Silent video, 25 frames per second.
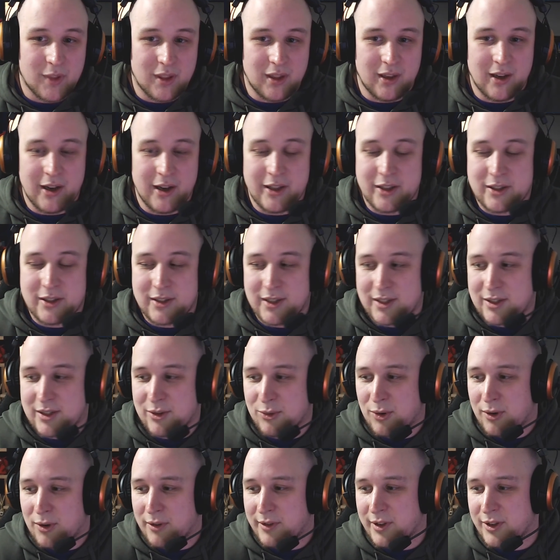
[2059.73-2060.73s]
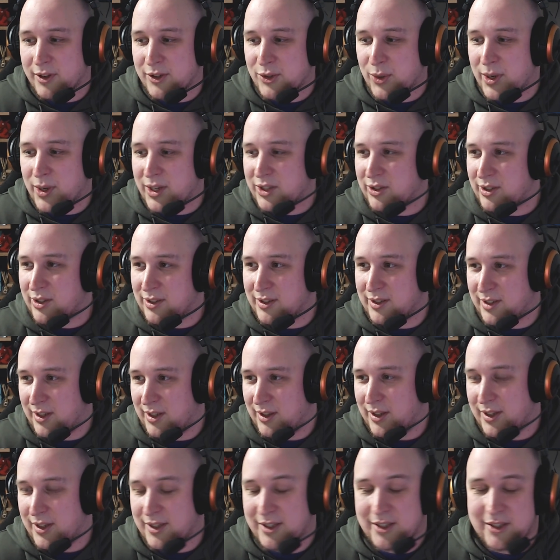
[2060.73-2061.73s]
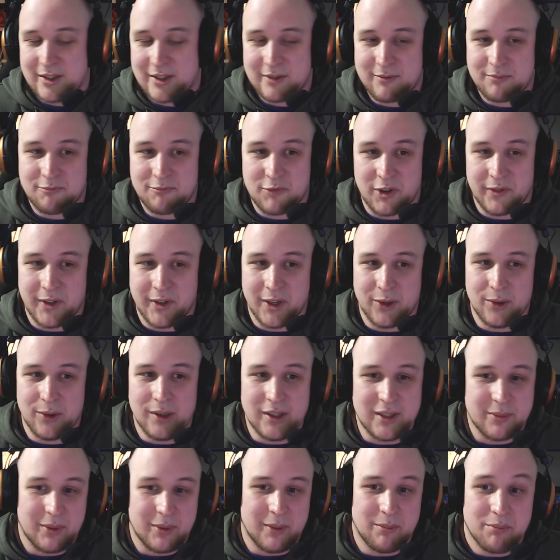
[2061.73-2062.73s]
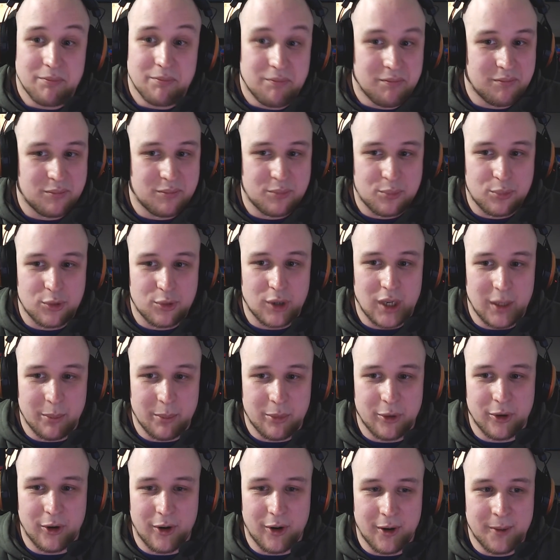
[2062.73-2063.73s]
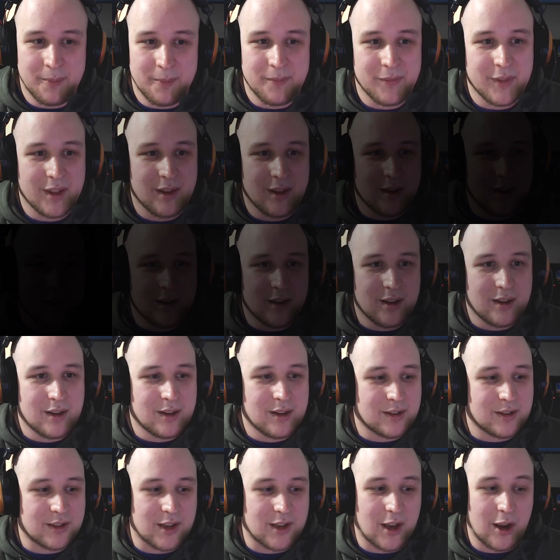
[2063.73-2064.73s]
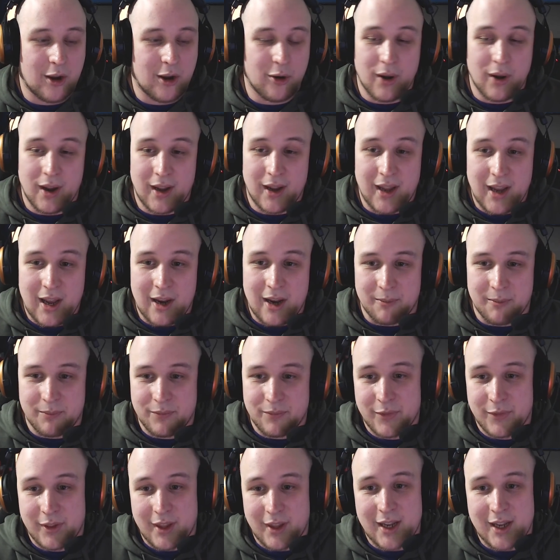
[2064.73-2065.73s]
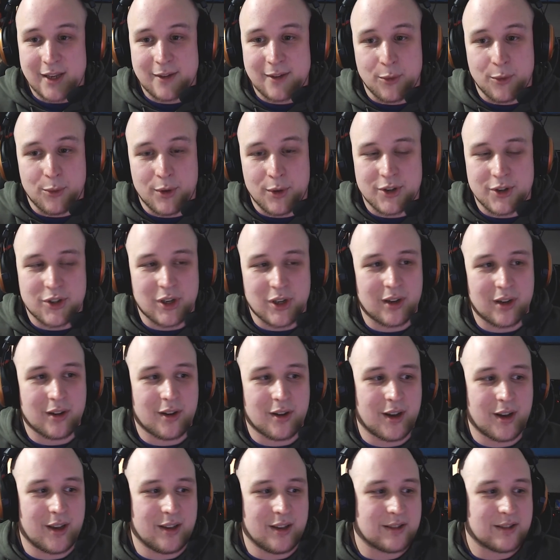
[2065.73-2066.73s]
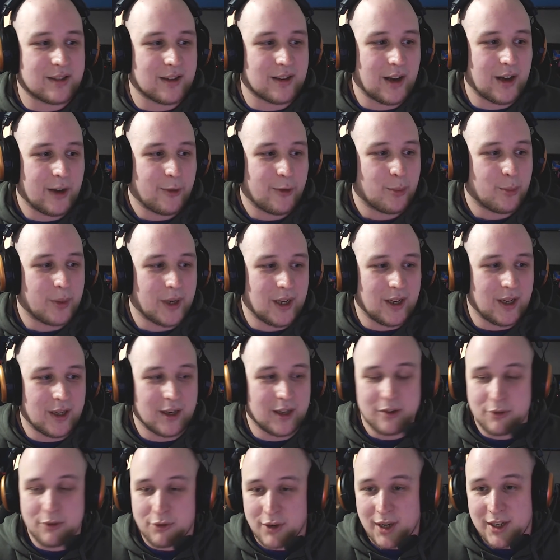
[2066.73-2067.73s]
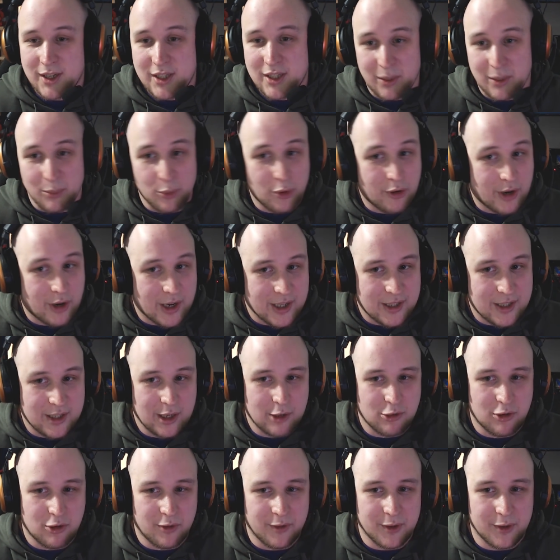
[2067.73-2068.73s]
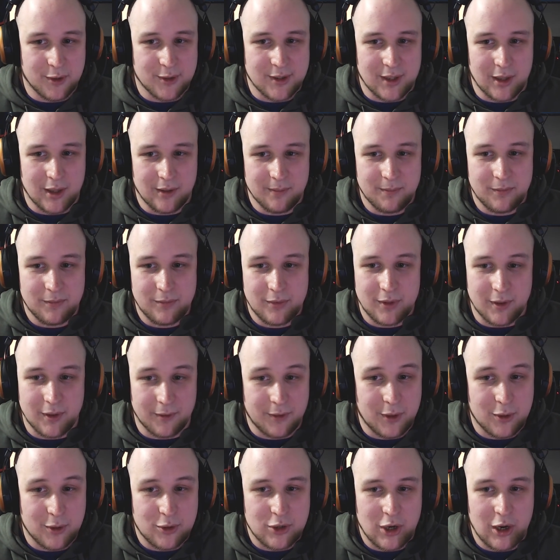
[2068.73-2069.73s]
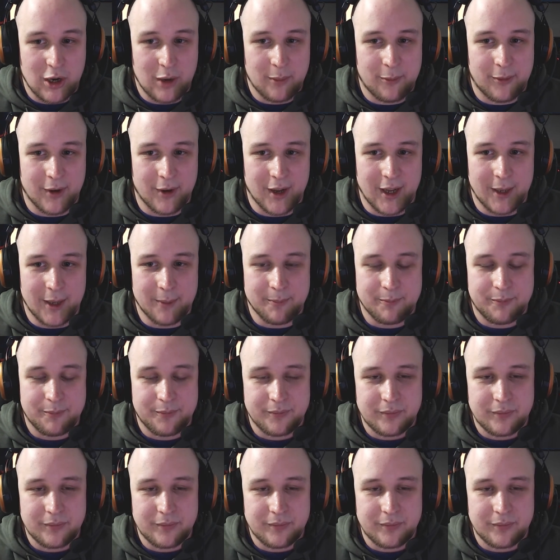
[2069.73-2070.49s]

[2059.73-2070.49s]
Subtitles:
The answer to all of those questions in this review has been pretty poor. So again, thanks for watching, guys. I will be creating more ICO reviews in the future, hopefully.